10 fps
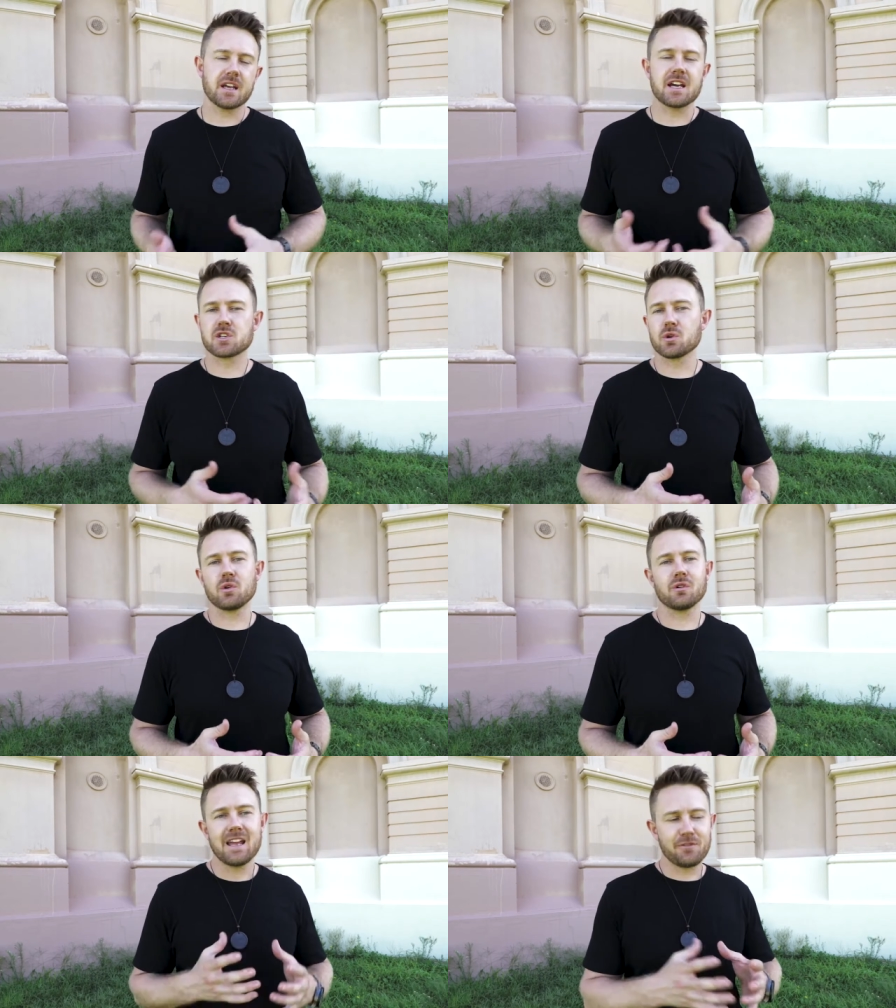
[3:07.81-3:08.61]
okay
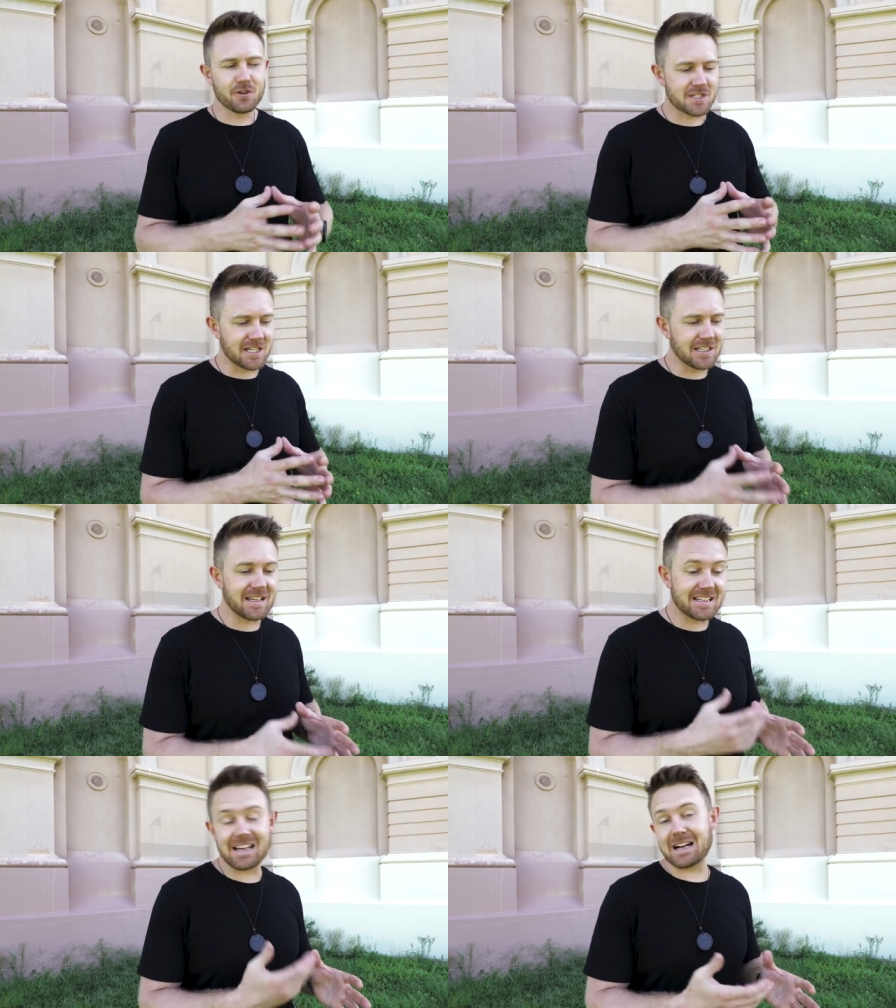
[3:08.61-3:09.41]
sure if you're still in
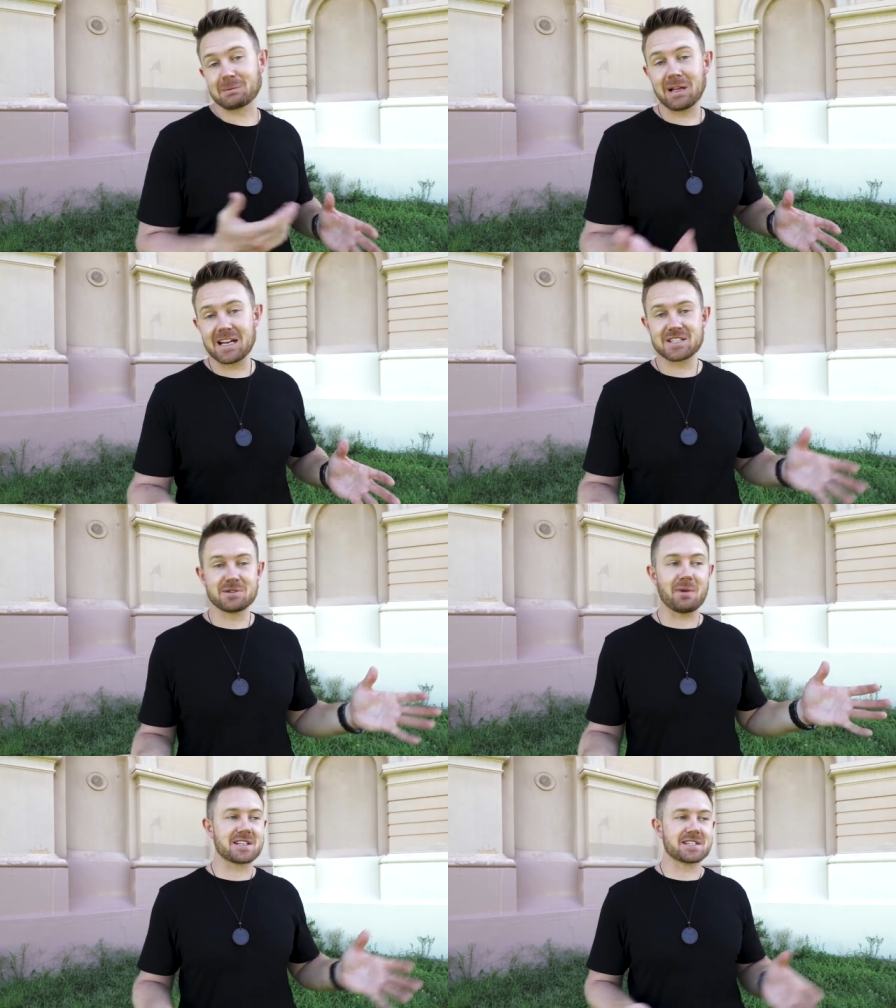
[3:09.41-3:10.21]
that dark place
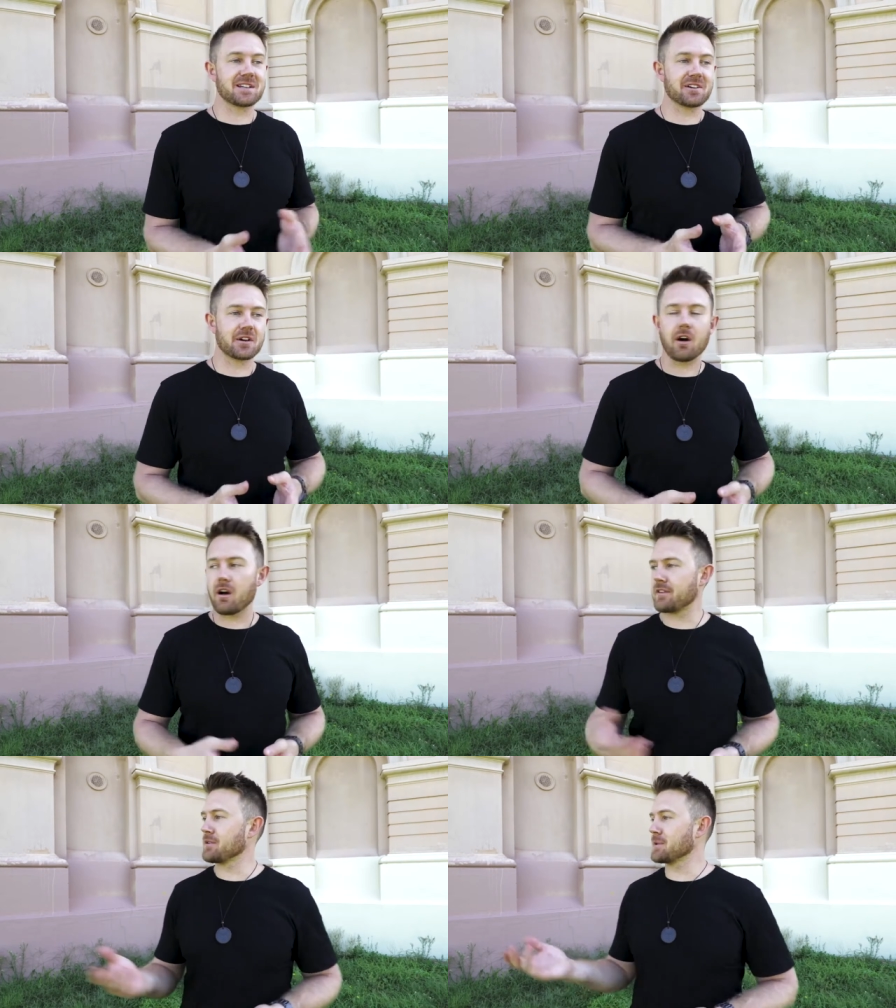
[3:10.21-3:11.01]
you might sit there and go oh
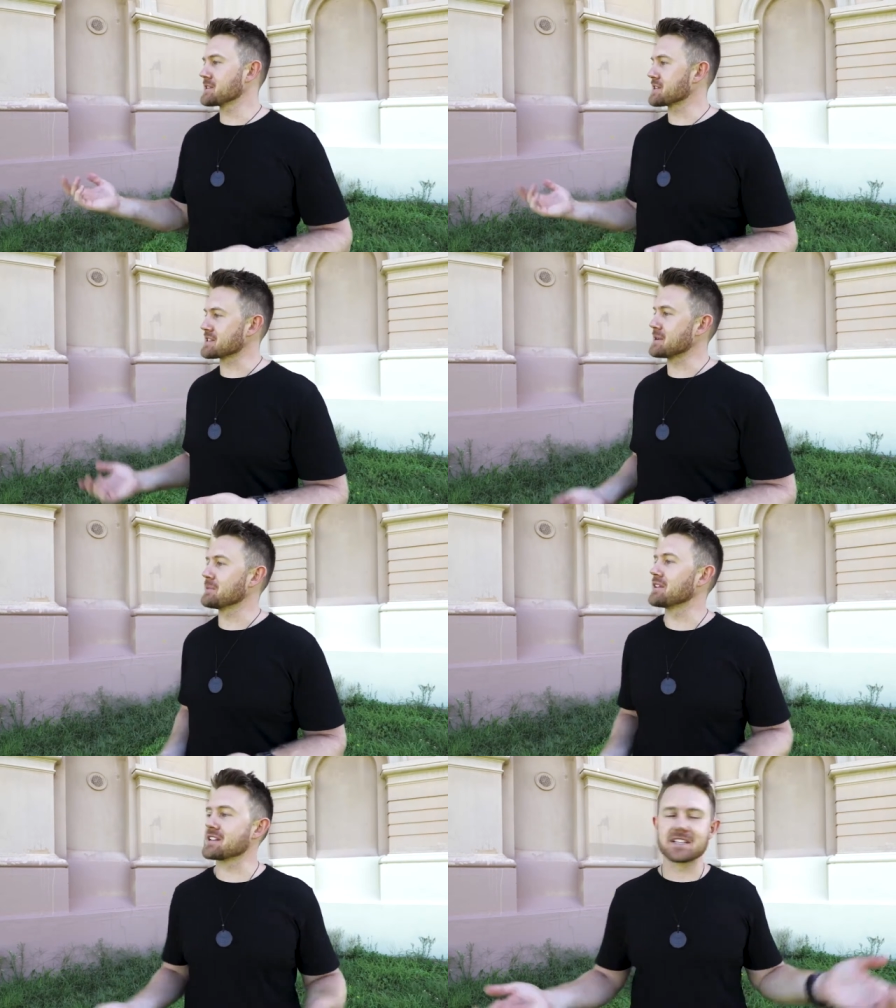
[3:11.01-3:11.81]
everybody's got
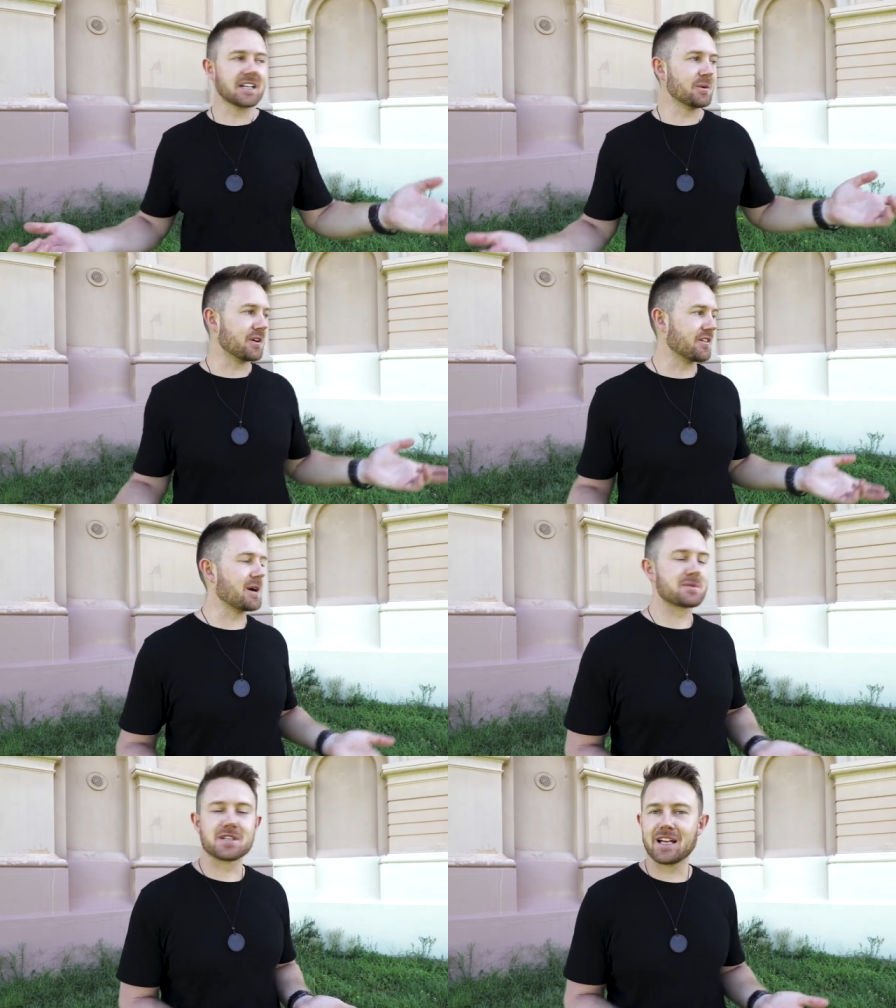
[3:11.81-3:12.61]
somebody they're sitting with and
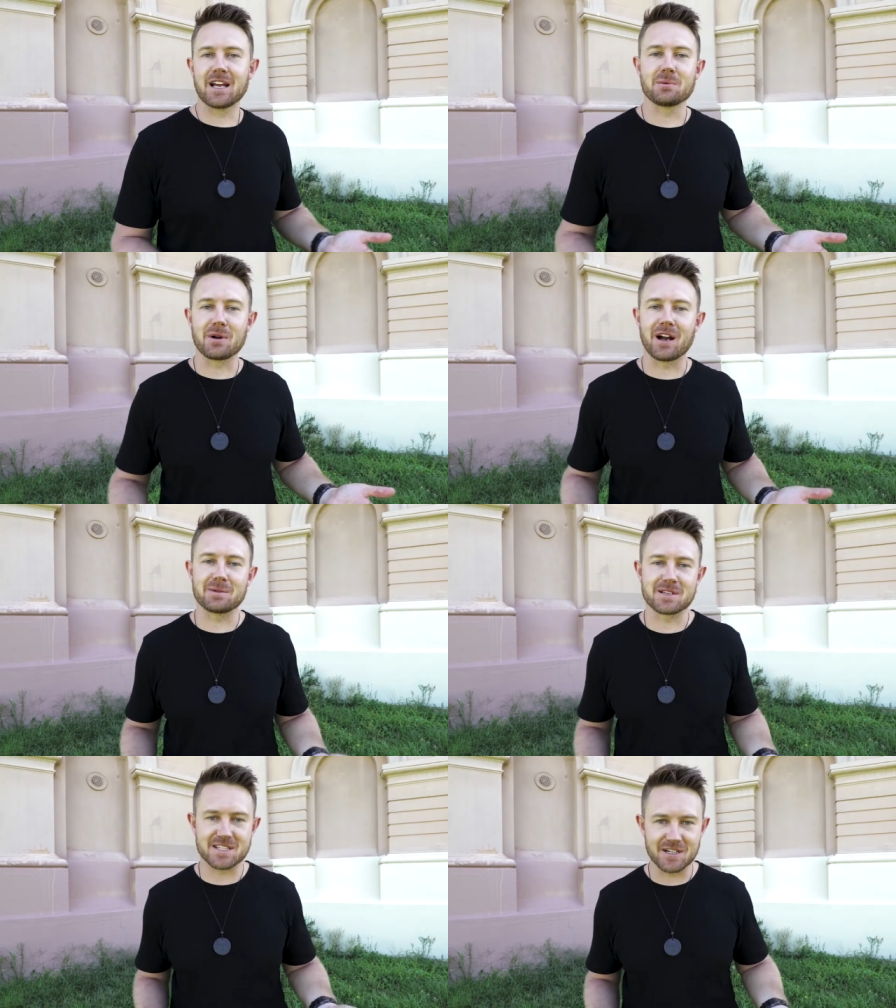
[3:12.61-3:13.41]
i'm sitting here by
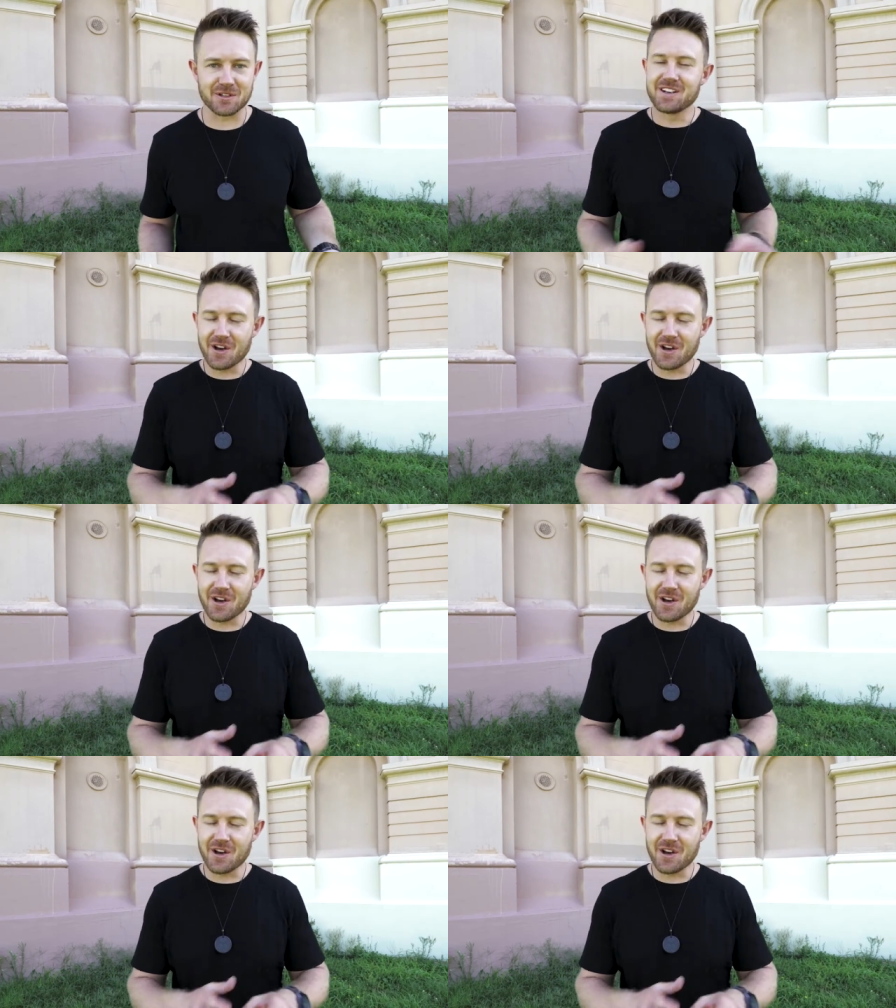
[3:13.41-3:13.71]
myself